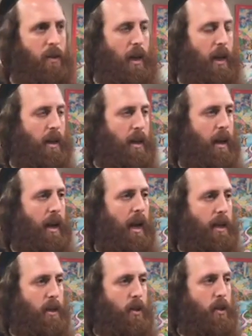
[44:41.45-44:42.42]
And
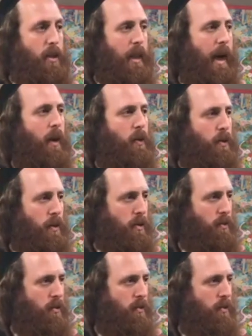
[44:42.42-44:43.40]
I don't doubt
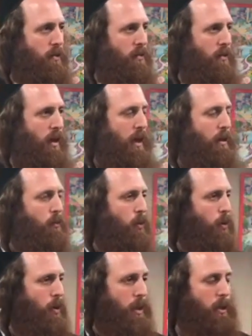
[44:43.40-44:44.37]
it
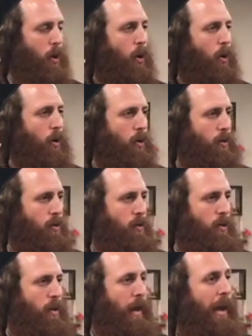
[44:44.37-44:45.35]
anymore at all.
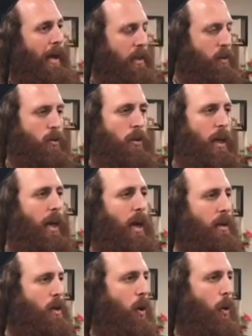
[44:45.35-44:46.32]
And today
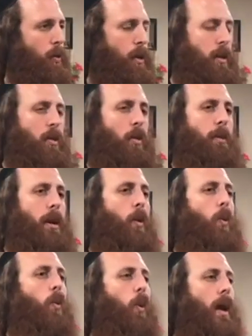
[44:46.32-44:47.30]
I know that no matter
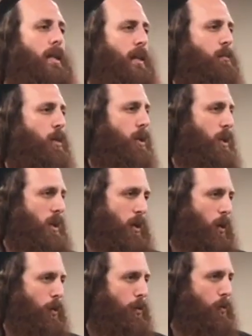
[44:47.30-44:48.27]
what I'm going to
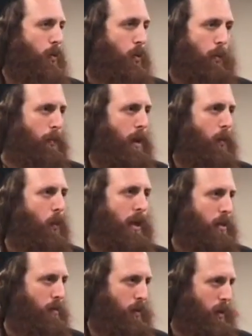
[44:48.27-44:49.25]
go through, no matter
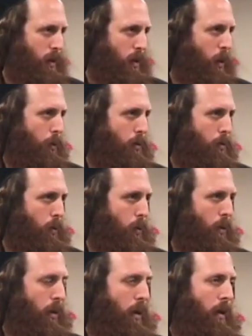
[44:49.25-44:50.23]
what I'm going to go through,
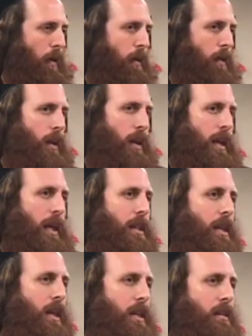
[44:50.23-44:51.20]

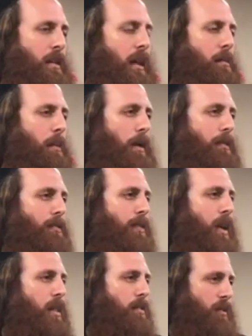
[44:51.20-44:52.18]
nothing can take my
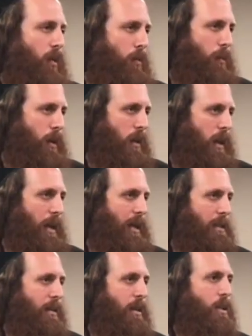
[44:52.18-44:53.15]
faith from me. And
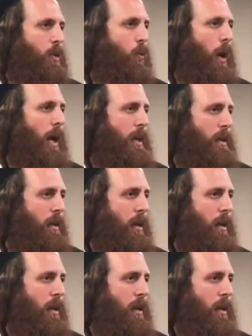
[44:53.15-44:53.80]
I'll tell you why.